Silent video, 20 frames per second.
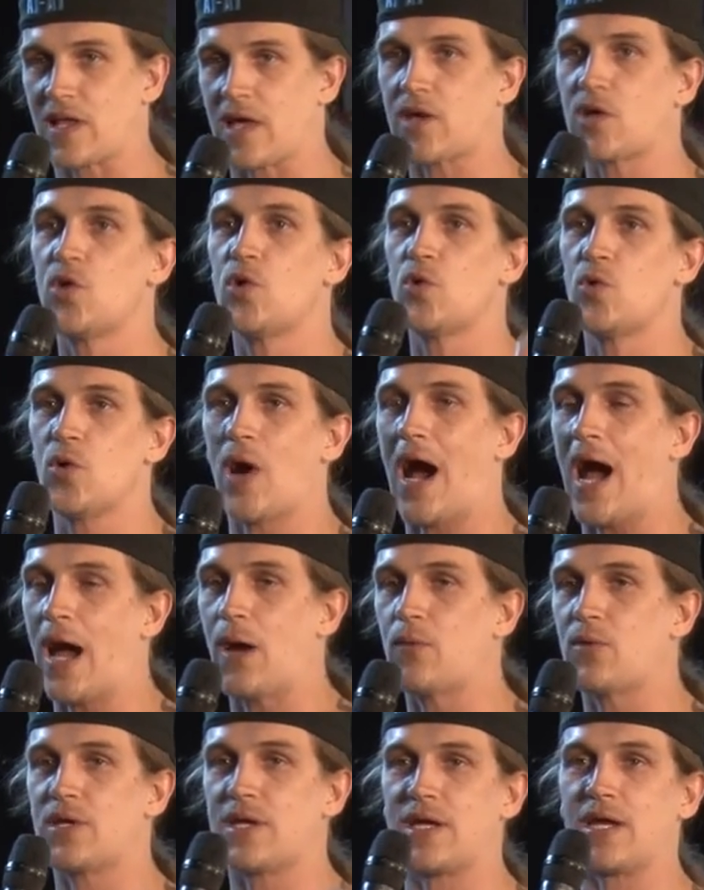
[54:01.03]
Like, who I
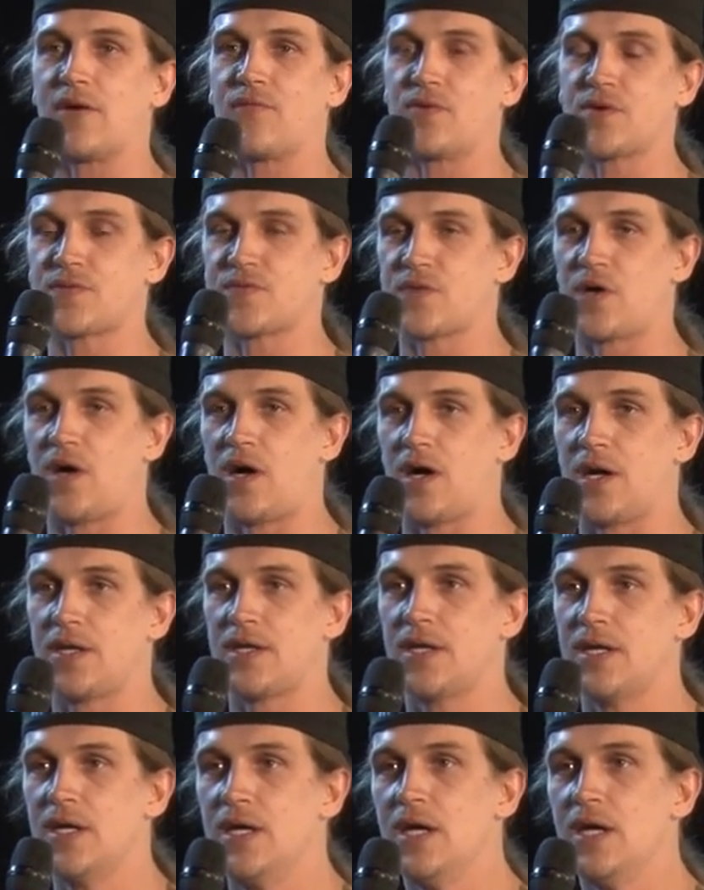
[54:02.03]
would have never thought.